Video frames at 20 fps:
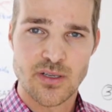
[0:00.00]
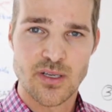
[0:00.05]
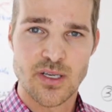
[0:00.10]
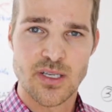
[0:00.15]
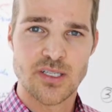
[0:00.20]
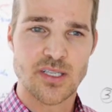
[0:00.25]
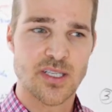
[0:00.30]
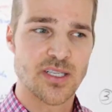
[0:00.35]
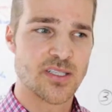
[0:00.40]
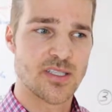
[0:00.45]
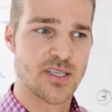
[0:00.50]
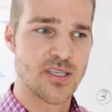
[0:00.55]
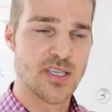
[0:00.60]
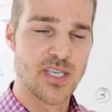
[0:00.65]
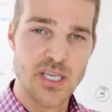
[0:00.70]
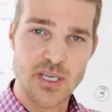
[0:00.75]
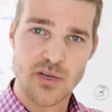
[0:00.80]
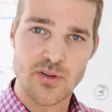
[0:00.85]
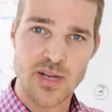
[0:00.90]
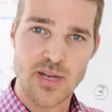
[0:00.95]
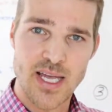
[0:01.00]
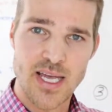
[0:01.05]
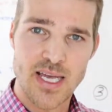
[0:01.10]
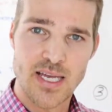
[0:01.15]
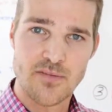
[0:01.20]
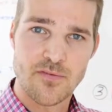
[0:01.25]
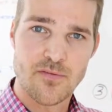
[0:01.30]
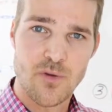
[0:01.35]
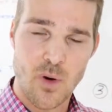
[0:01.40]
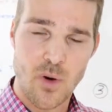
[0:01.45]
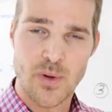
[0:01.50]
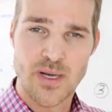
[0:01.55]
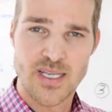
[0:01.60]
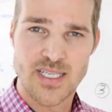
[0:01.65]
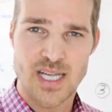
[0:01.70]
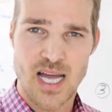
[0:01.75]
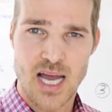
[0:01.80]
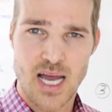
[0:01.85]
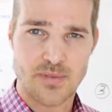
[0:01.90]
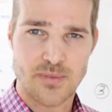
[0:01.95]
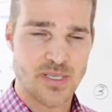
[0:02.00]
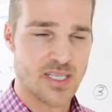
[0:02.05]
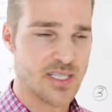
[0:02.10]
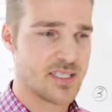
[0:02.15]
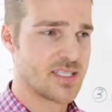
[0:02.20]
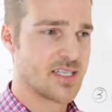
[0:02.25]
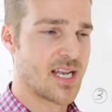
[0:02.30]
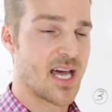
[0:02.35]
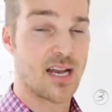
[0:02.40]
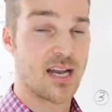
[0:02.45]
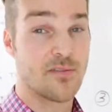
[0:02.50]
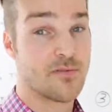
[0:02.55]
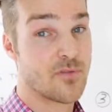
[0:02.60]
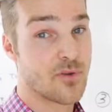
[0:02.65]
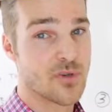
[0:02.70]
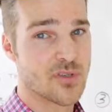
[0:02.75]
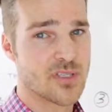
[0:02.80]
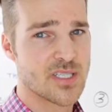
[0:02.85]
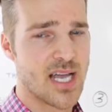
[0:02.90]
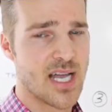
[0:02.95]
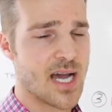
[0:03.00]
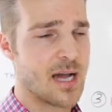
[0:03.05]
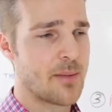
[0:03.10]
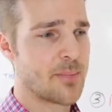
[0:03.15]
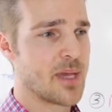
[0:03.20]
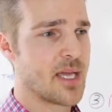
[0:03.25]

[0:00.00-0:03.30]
It's a yield at four-way stops. It's not a full stop.